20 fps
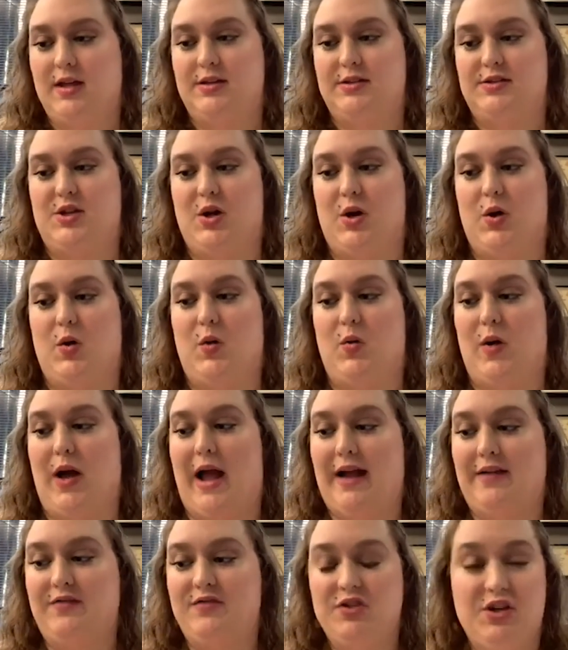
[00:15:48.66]
So
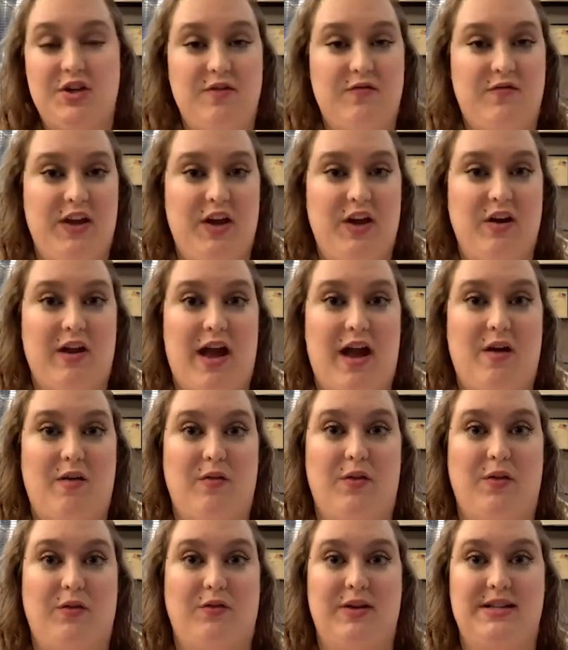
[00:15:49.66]
after you figure
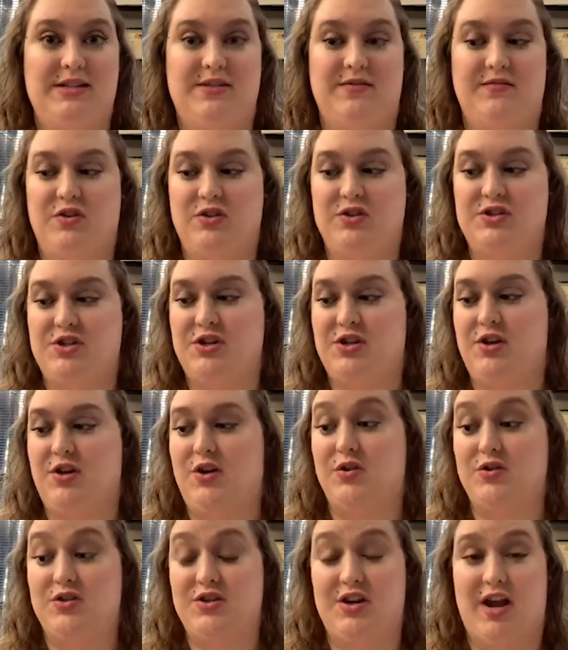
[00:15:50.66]
out the reason for
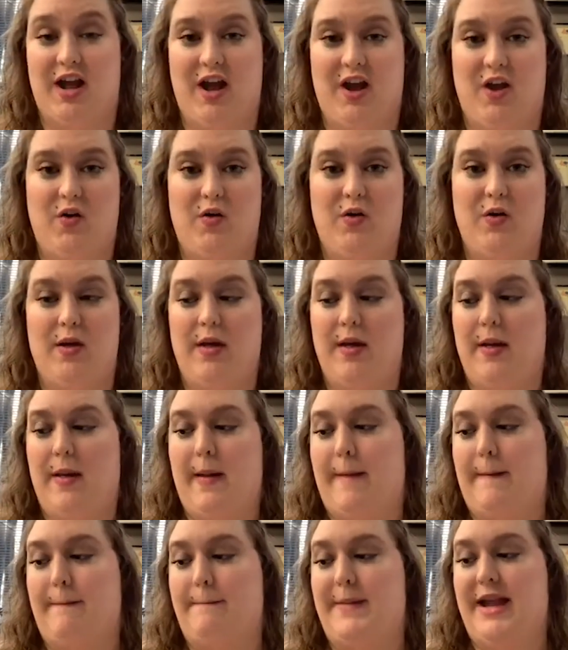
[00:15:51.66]
your denial,
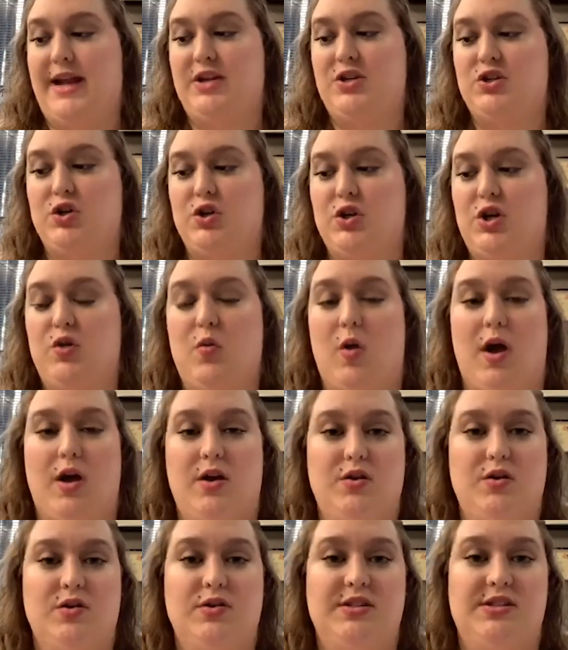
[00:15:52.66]
make sure you
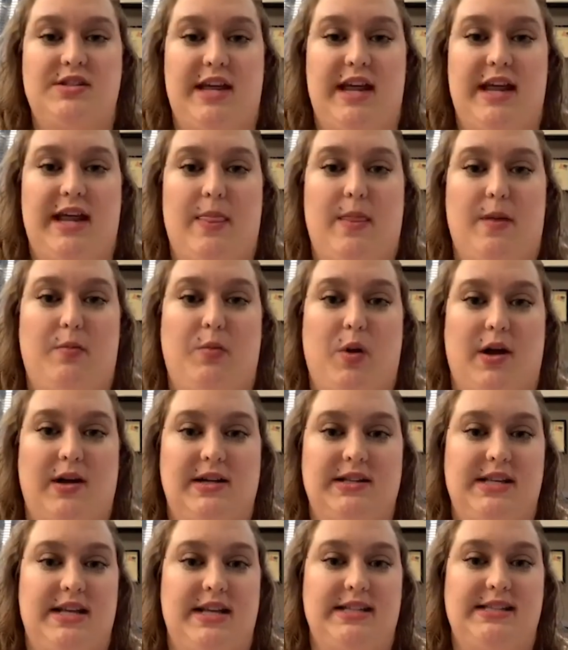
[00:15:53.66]
understand the
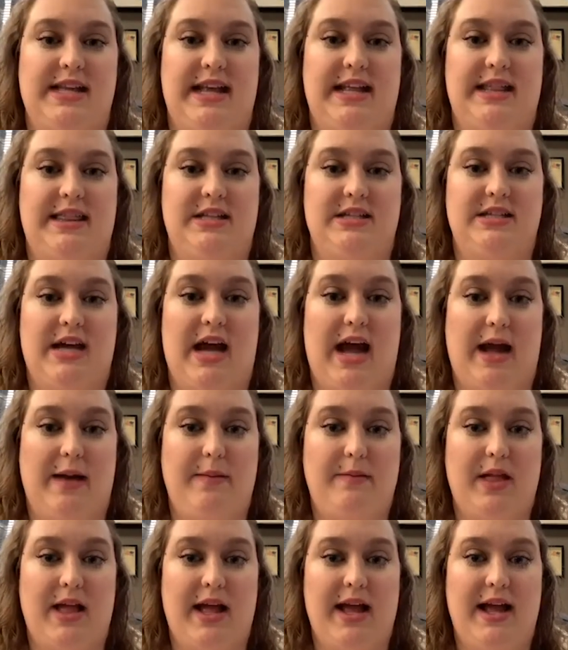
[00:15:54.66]
process and the
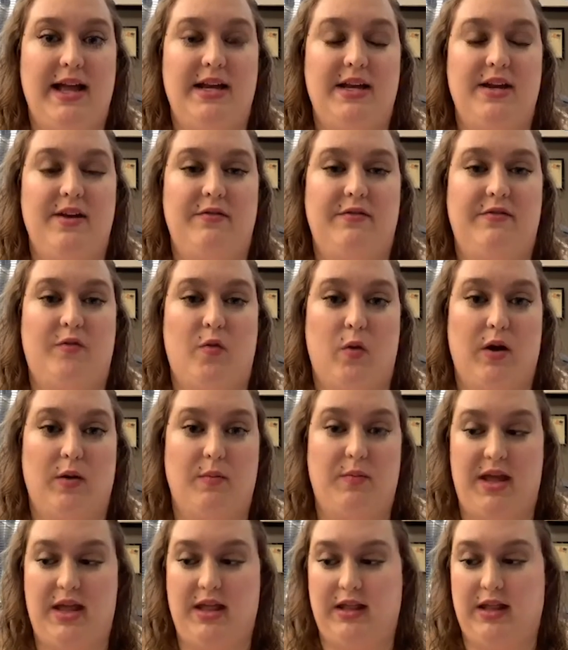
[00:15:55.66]
timeline for
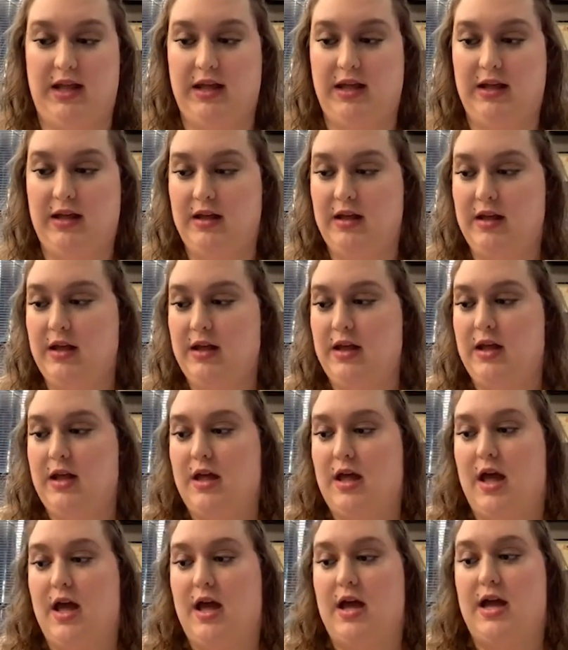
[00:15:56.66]
appealing.
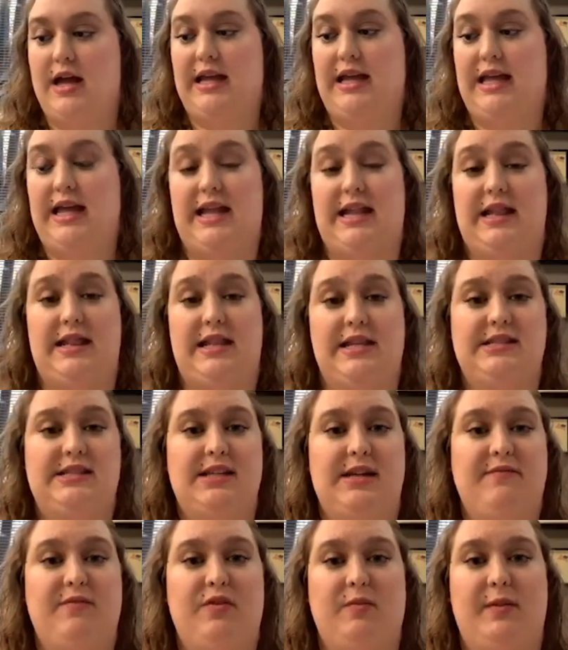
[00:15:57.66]
Again, this
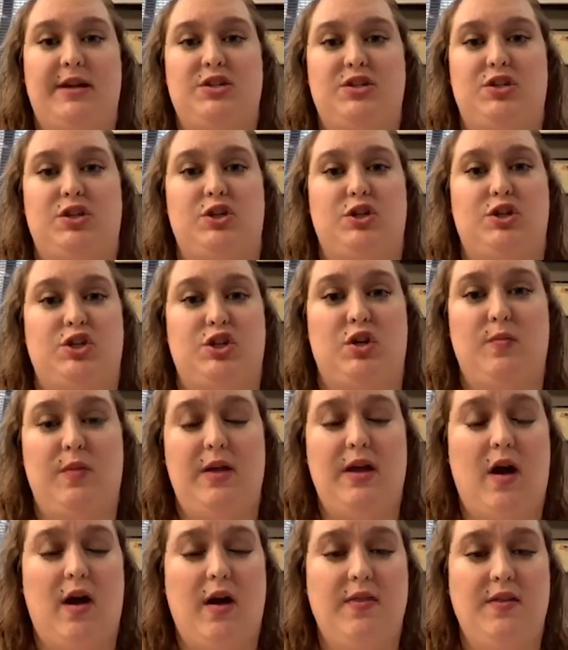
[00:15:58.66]
information should
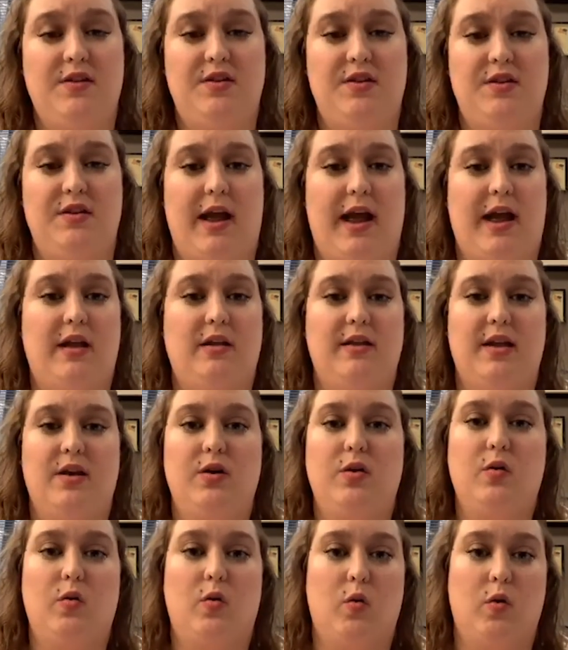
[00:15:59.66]
be on the denial
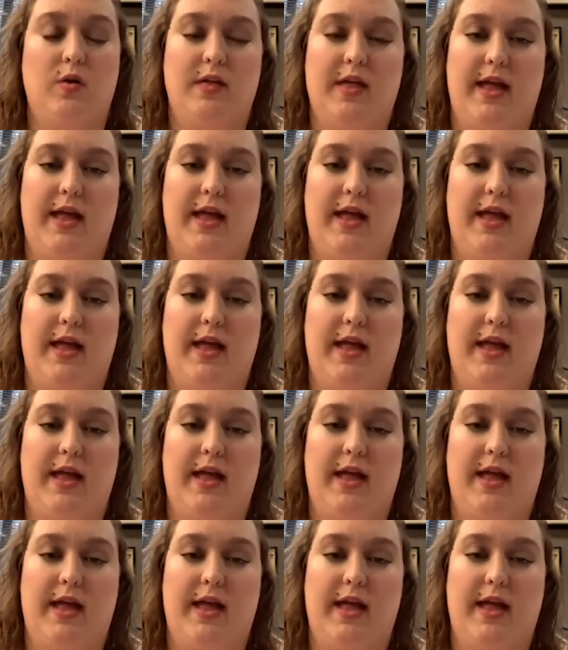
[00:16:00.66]
letter or